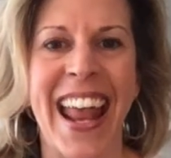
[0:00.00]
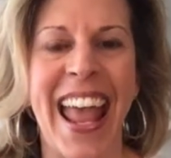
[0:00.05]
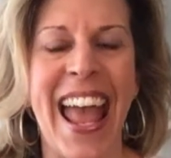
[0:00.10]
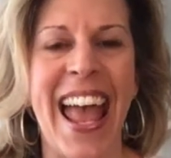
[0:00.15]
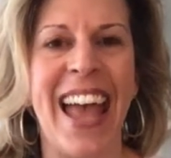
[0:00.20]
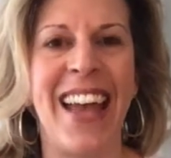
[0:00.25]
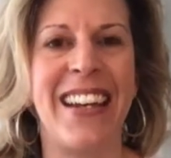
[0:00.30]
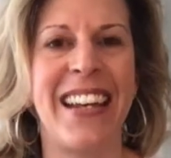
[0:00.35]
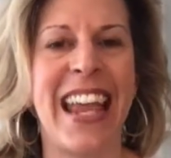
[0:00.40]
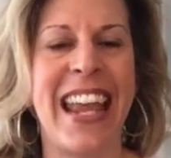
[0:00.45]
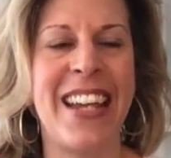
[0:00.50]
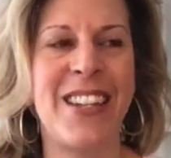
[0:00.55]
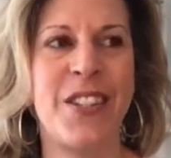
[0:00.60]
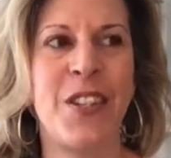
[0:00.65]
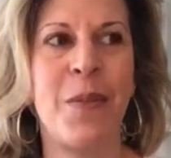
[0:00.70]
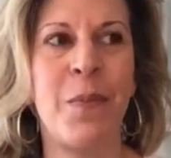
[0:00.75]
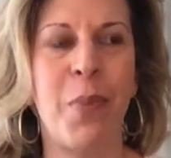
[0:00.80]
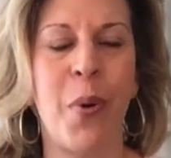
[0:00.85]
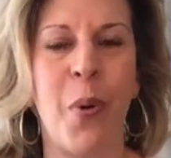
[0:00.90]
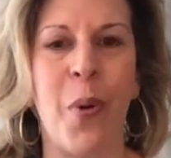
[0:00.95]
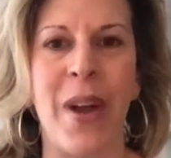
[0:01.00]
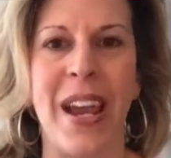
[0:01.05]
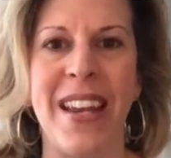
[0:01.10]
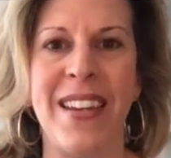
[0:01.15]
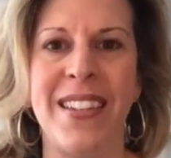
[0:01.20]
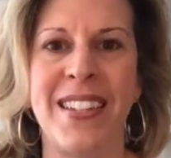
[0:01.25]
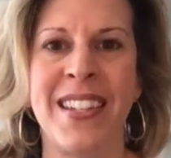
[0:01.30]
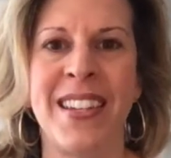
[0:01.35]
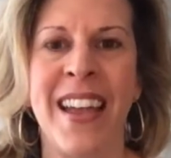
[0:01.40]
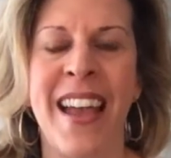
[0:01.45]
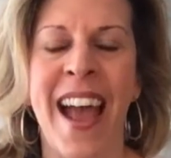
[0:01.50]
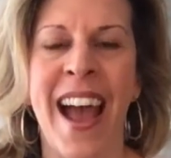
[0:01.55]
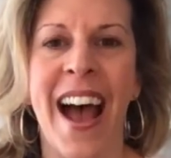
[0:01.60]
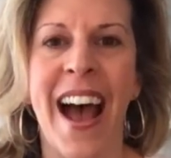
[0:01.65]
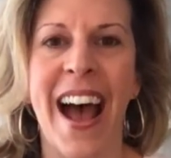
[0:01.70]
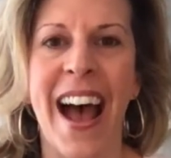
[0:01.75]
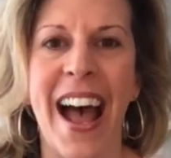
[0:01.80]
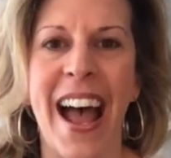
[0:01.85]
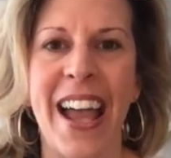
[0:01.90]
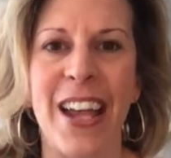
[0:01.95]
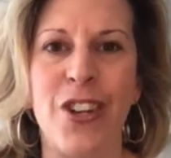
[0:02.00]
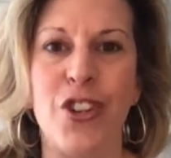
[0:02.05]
And case in point, I